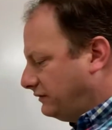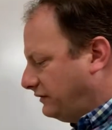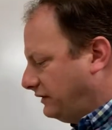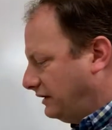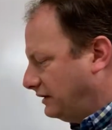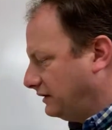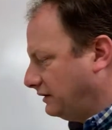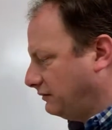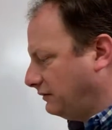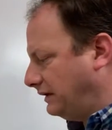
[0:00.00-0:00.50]

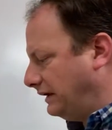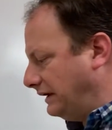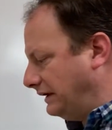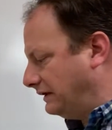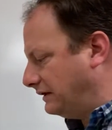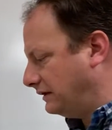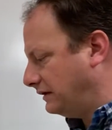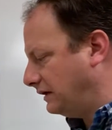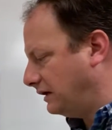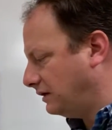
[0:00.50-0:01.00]
here that we need
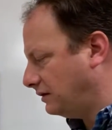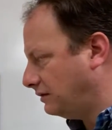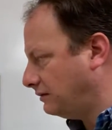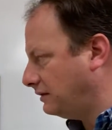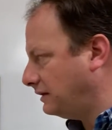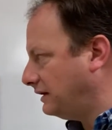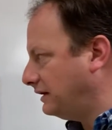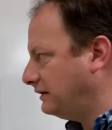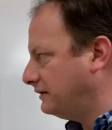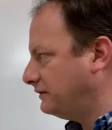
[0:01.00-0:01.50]
to
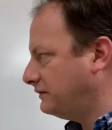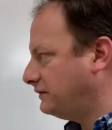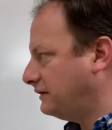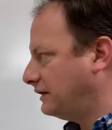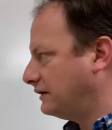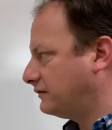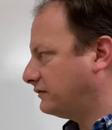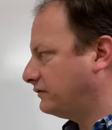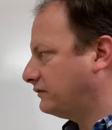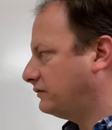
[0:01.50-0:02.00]
know is
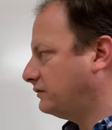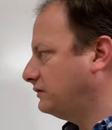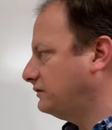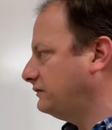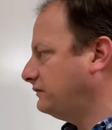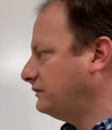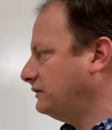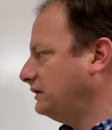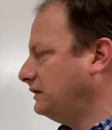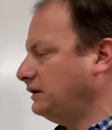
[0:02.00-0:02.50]

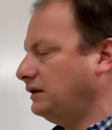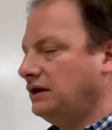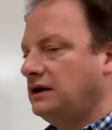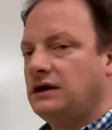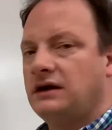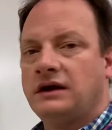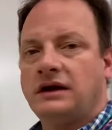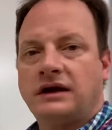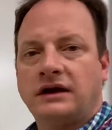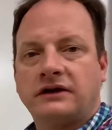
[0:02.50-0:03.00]
extrusion.
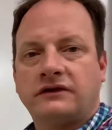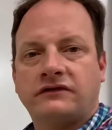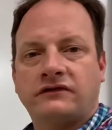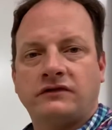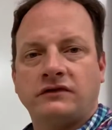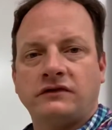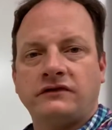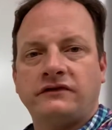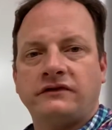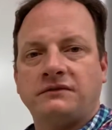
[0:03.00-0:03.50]

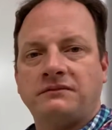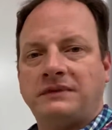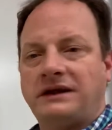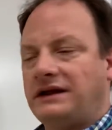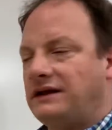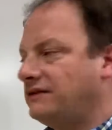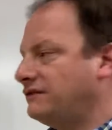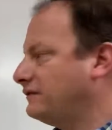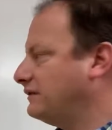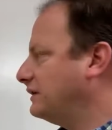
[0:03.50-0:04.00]
Extrusion
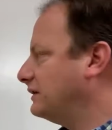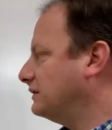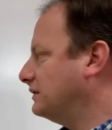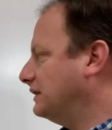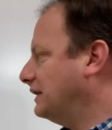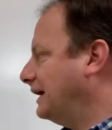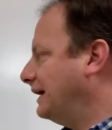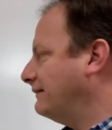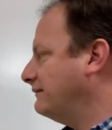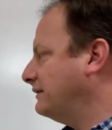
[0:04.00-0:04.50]
means that
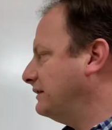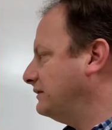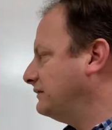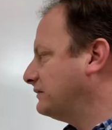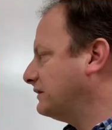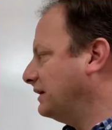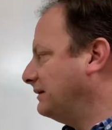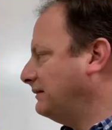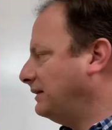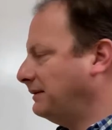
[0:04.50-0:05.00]
lava has
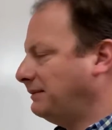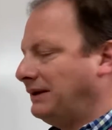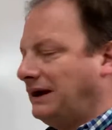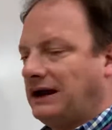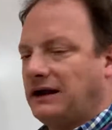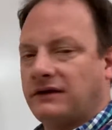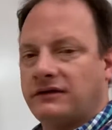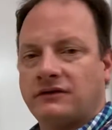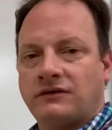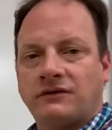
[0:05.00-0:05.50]
come up
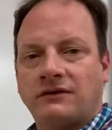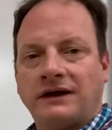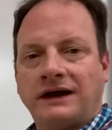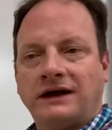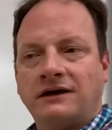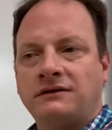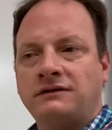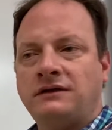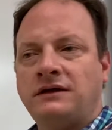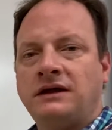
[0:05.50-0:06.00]
out of the
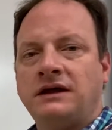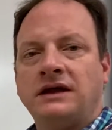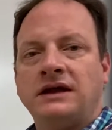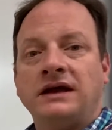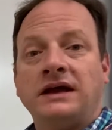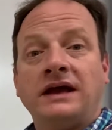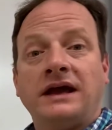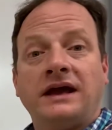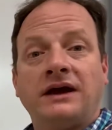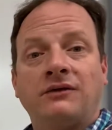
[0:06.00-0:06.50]
ground,
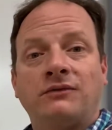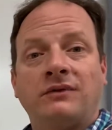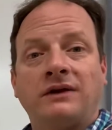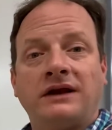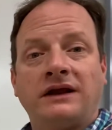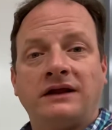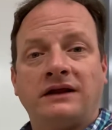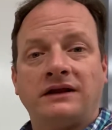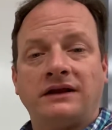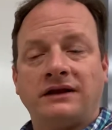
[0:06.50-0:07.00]
and when
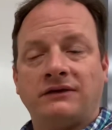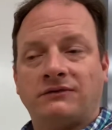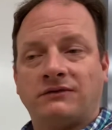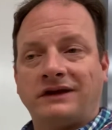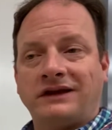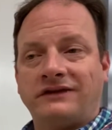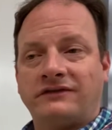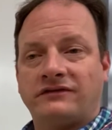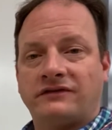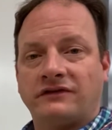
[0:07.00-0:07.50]
it
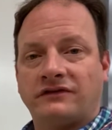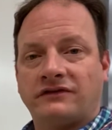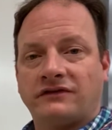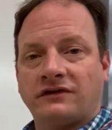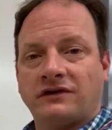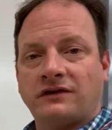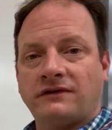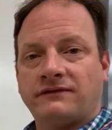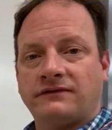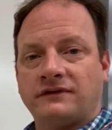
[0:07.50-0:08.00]
reached the
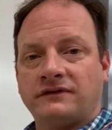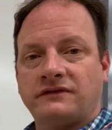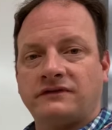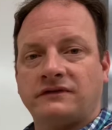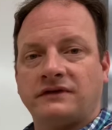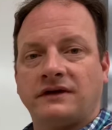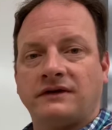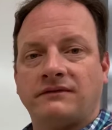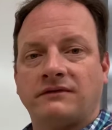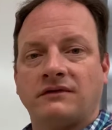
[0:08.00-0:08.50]

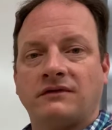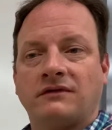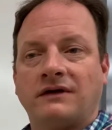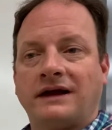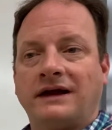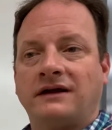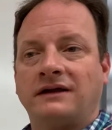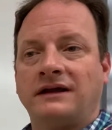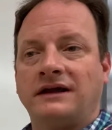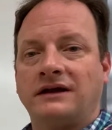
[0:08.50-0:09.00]
surface of the
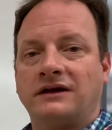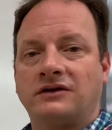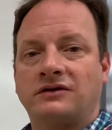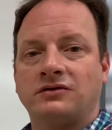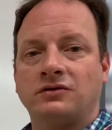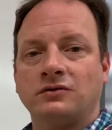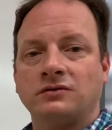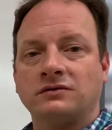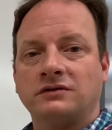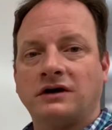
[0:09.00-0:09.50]
ground, it
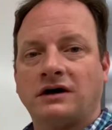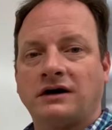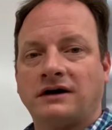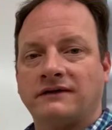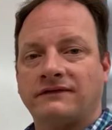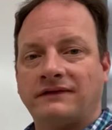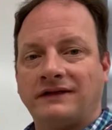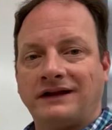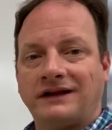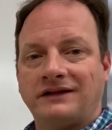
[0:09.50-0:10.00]
cooled
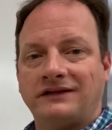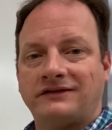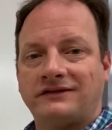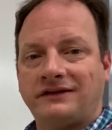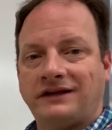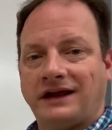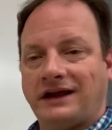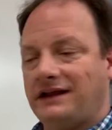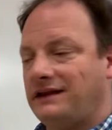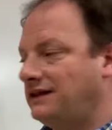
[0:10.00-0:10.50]
off and it
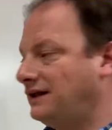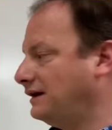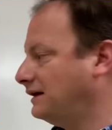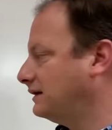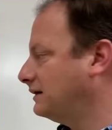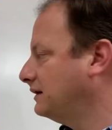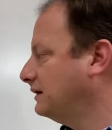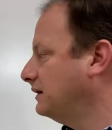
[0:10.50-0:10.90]
stayed there.